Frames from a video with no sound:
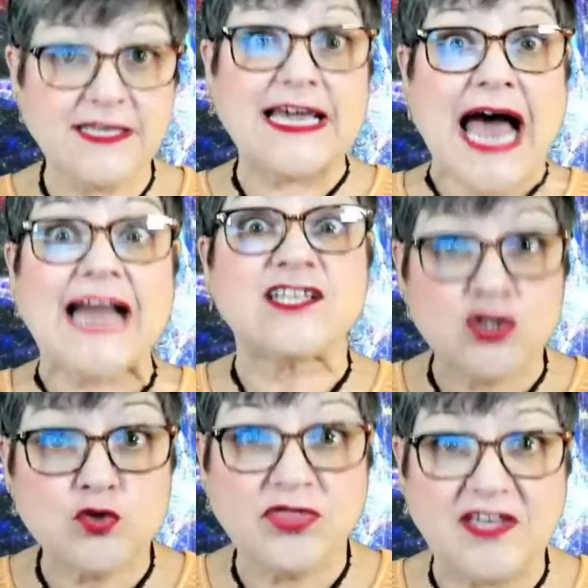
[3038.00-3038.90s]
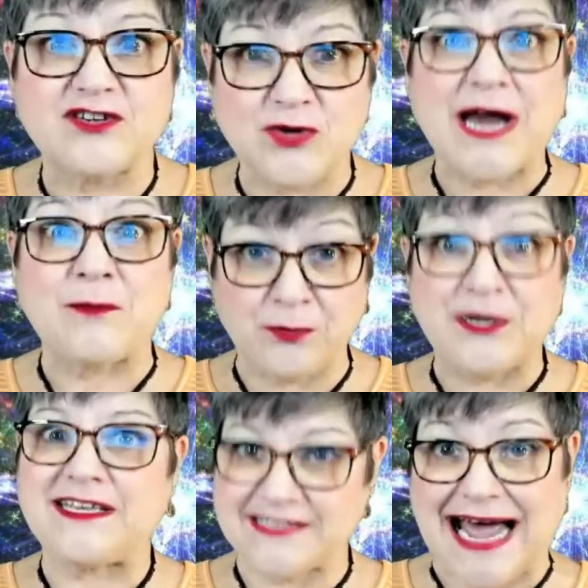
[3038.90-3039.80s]
got to do things, you got to bring
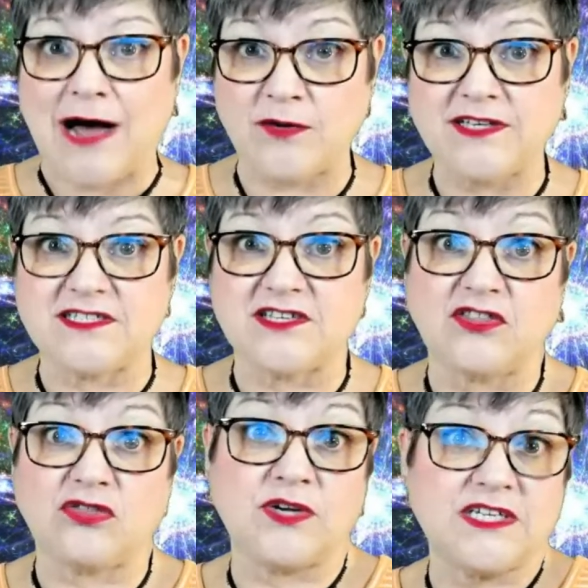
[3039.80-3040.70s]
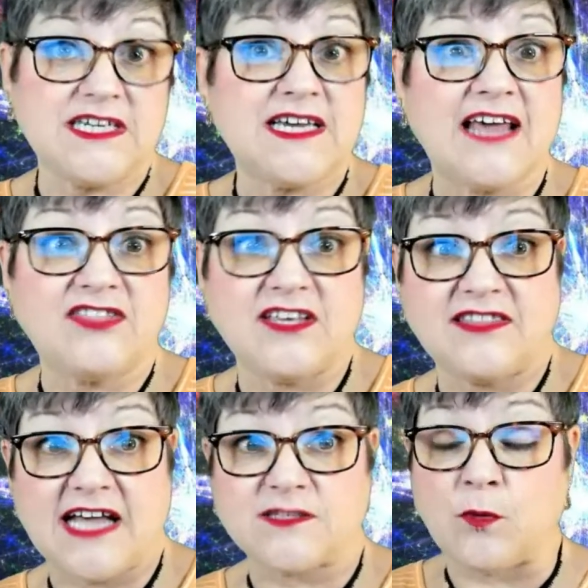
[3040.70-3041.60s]
it down into the 3D, and I think
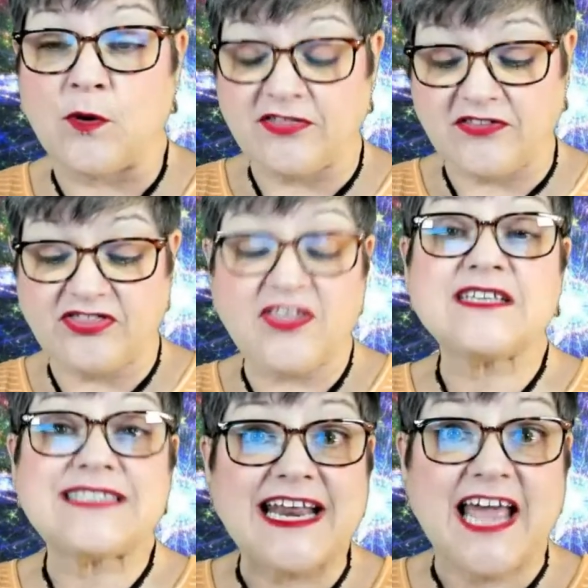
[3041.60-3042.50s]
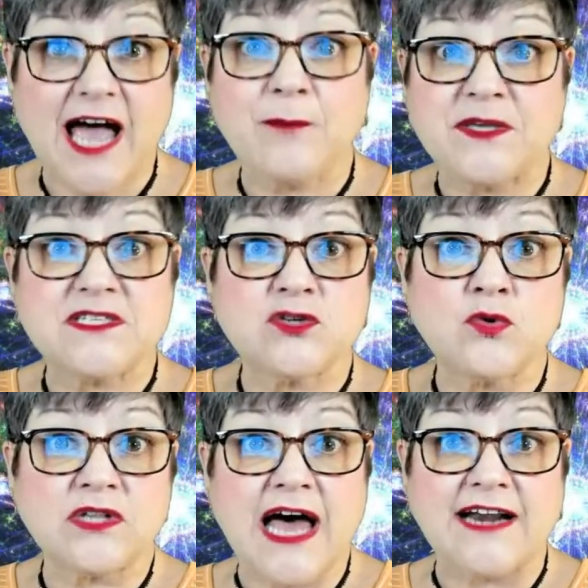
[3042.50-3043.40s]
that's one of the things that happens to a
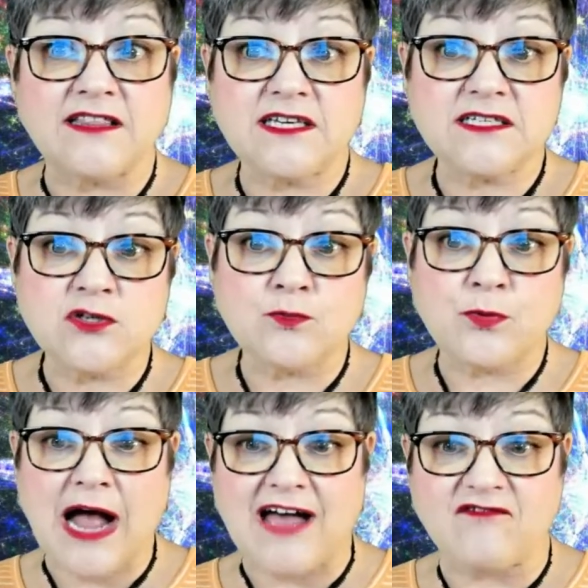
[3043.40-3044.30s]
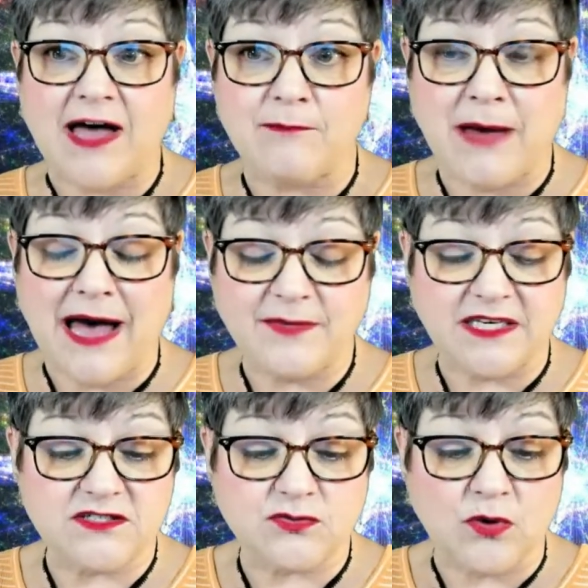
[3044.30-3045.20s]
lot of these super high vibe
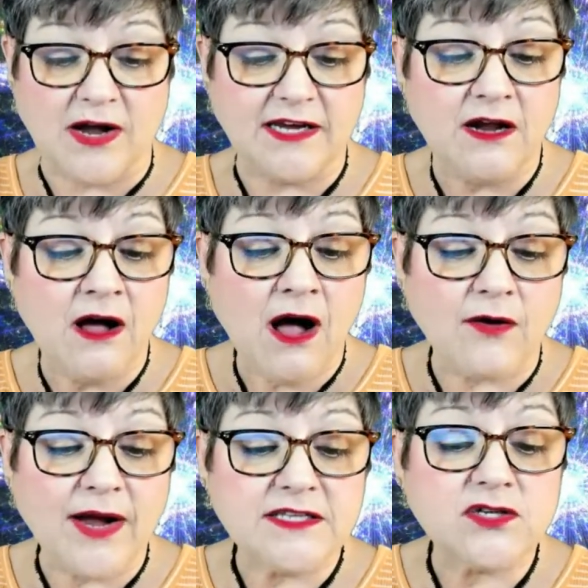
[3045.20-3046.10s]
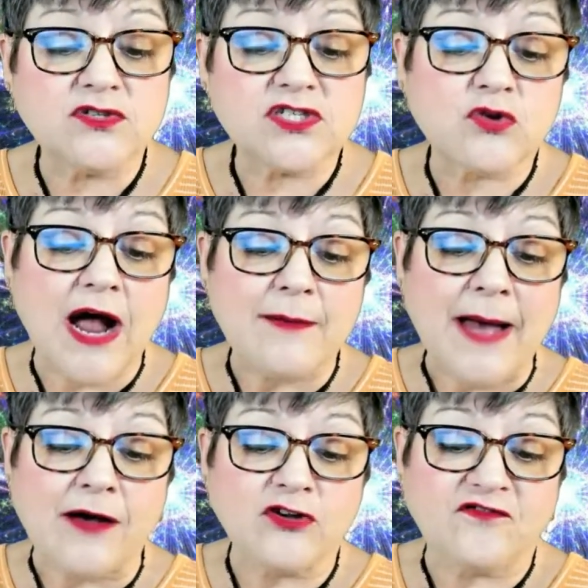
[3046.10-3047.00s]
mommies, right? All right, so describe
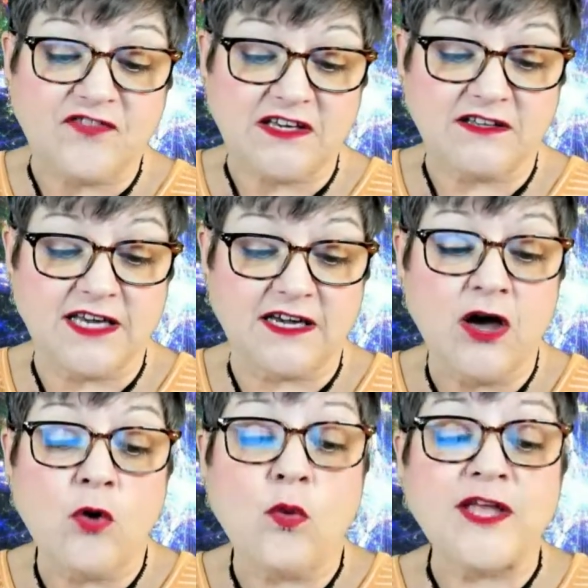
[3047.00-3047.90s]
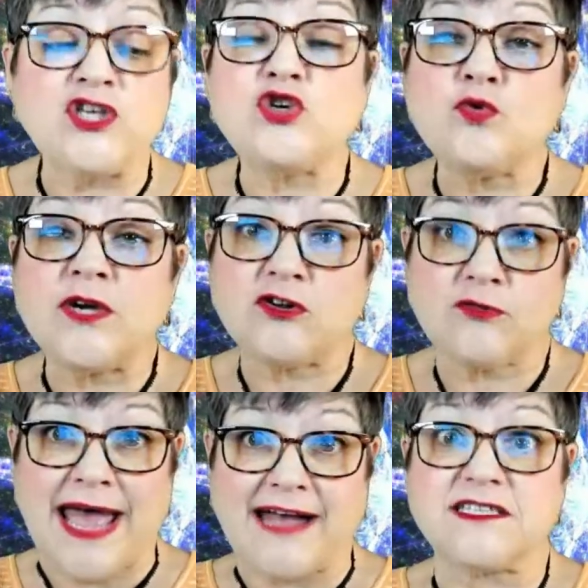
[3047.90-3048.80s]
how you're feeling when you
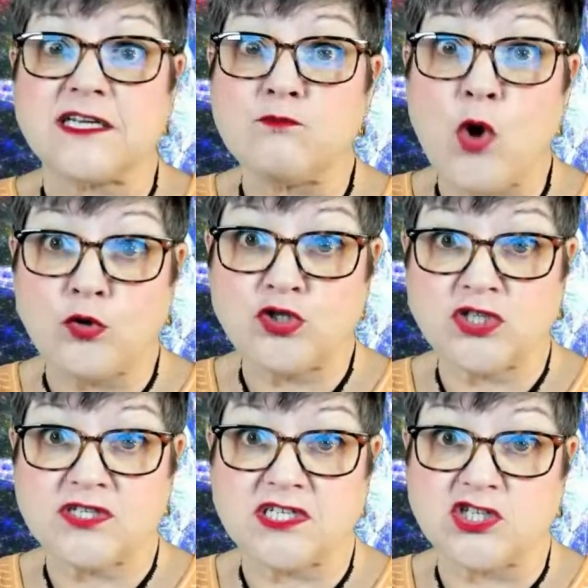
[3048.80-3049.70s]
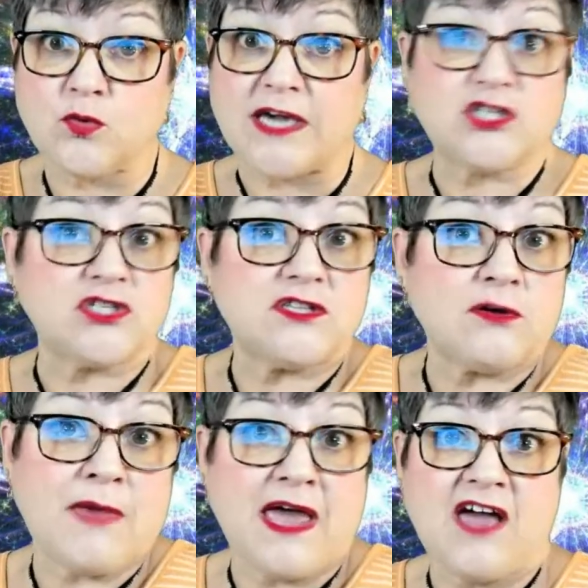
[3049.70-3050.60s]
interact in emotional situations. There
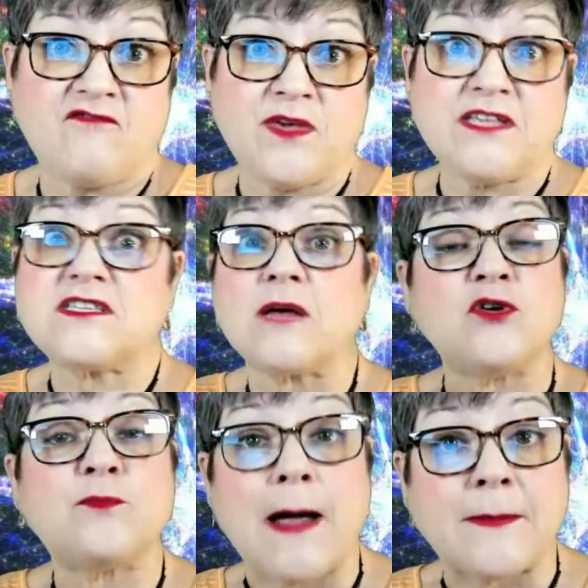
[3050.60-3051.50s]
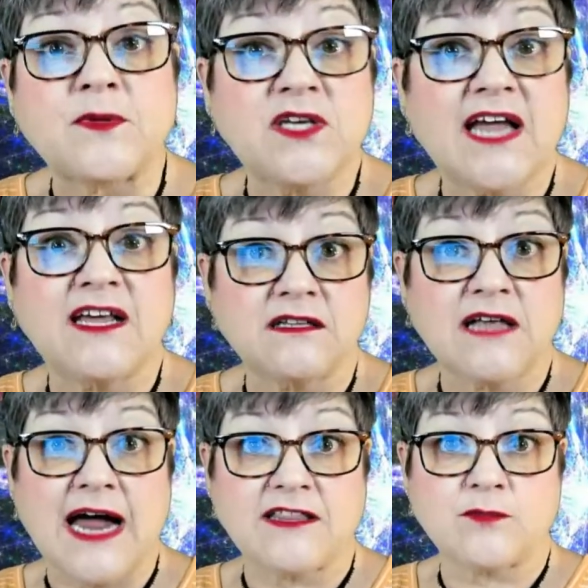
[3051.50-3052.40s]
may have been some, you're probably getting a
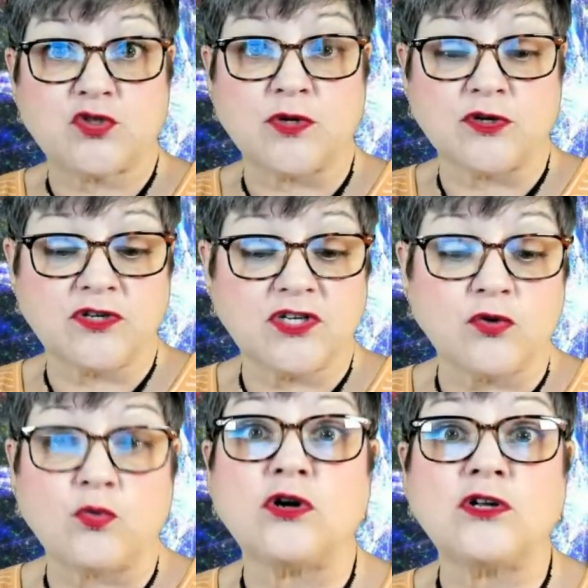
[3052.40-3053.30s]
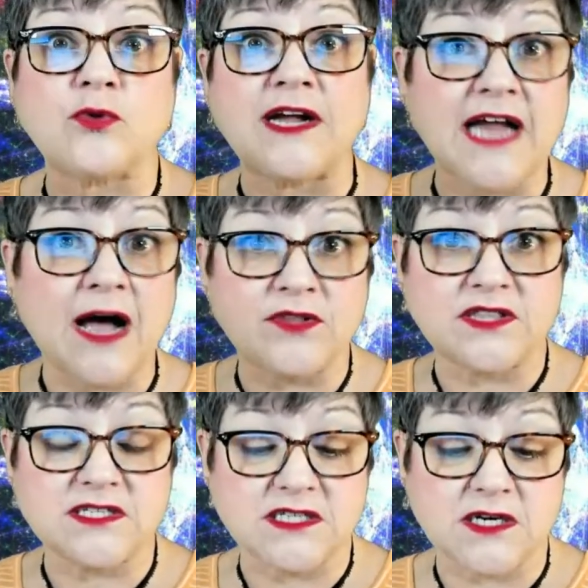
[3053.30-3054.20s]
lot of them triggered in your world right now with
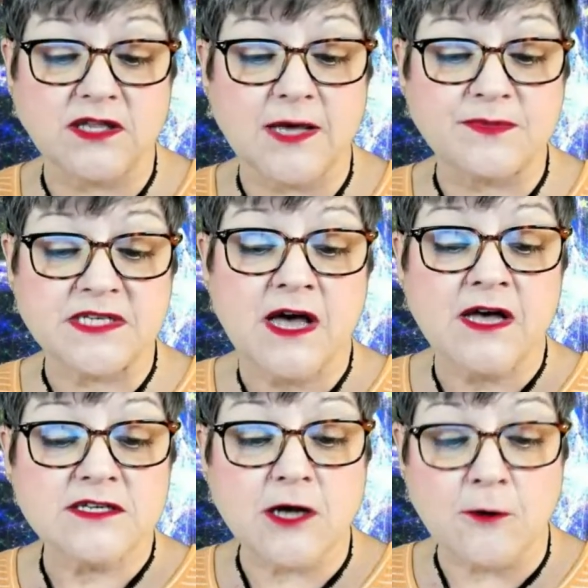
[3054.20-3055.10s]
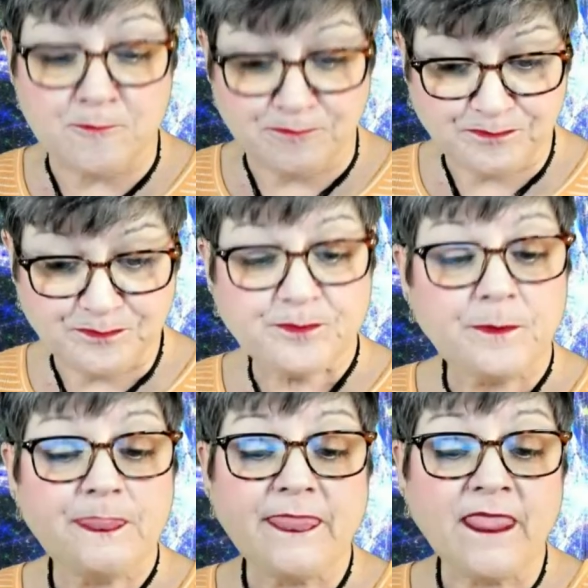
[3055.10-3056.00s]
this eclipse. So
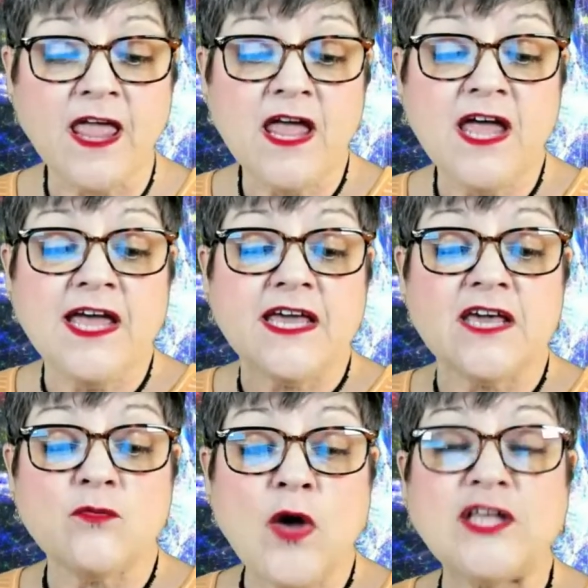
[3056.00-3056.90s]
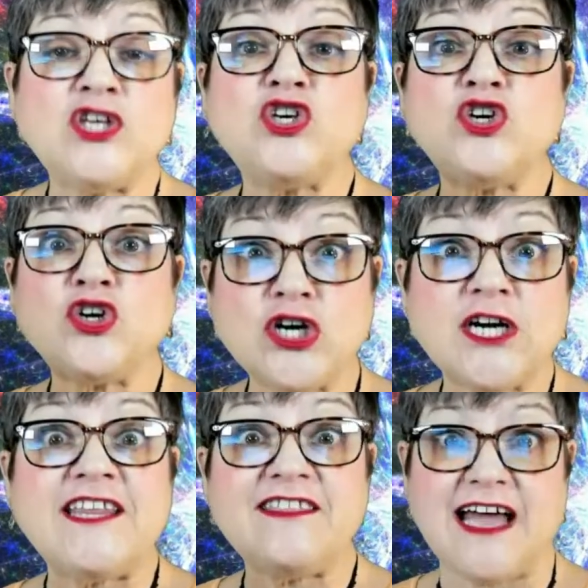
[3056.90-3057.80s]
when you're
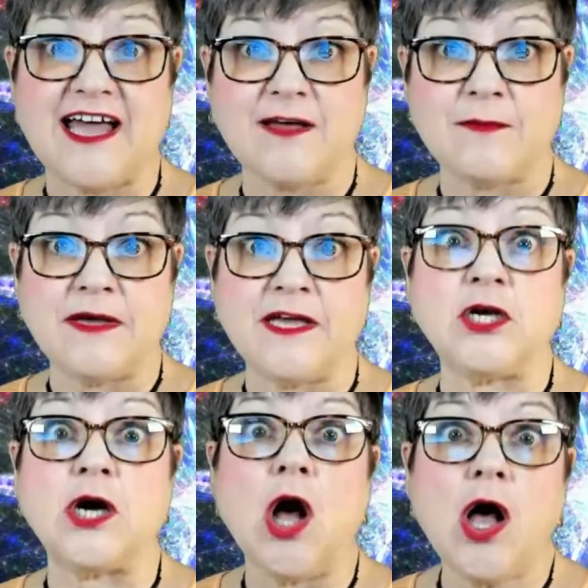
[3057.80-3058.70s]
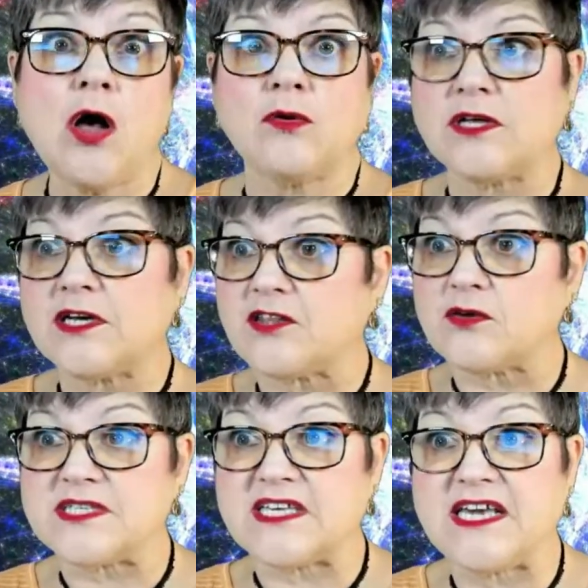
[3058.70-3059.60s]
in them and you're, oh, look at
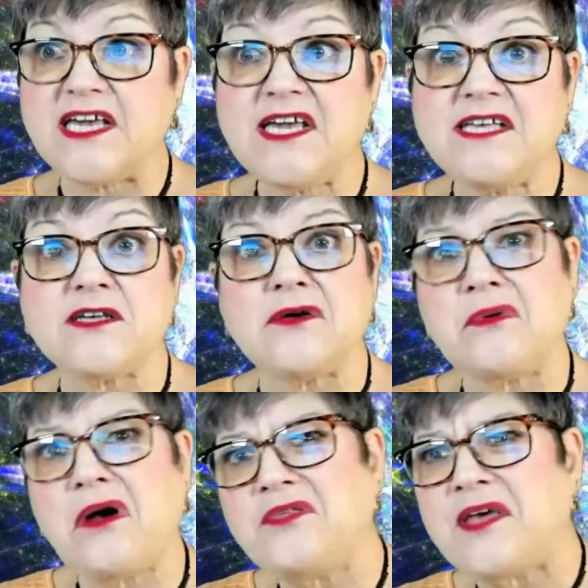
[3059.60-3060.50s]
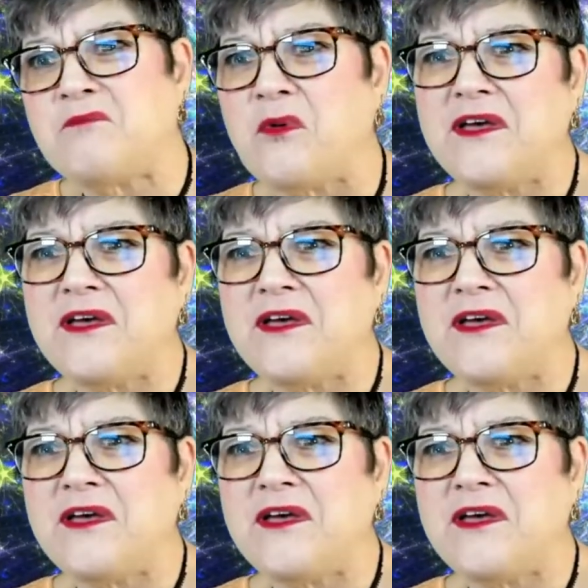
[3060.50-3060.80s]
those kids, or oh, that boy